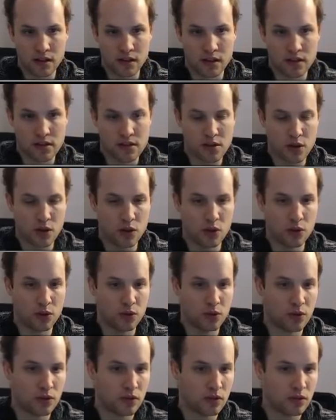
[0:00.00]

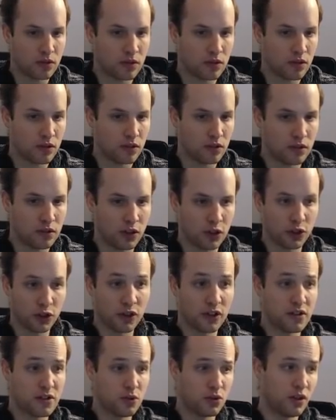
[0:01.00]
So not
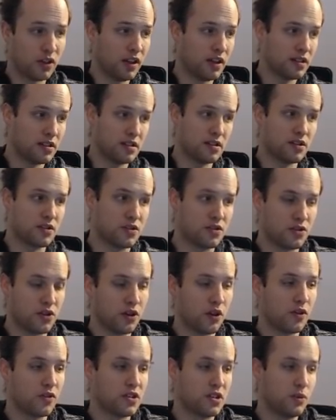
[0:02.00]
only suited aces are strong,
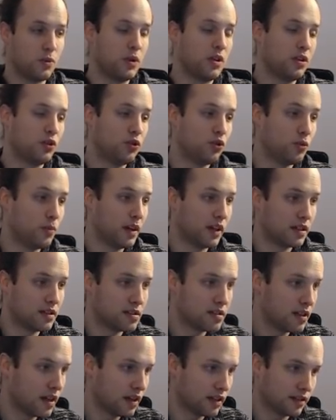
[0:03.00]
obviously when you do make a
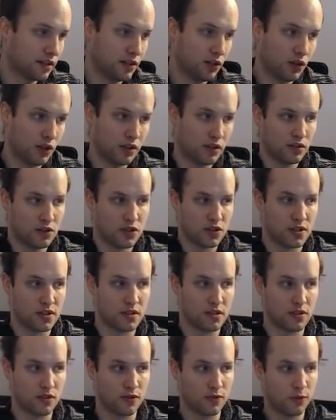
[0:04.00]
set, you can
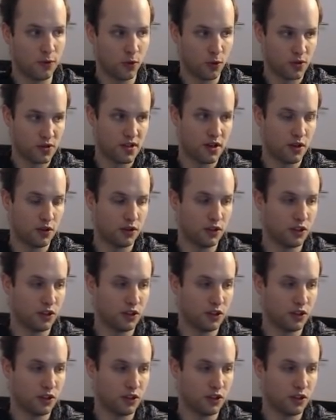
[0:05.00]
just force out the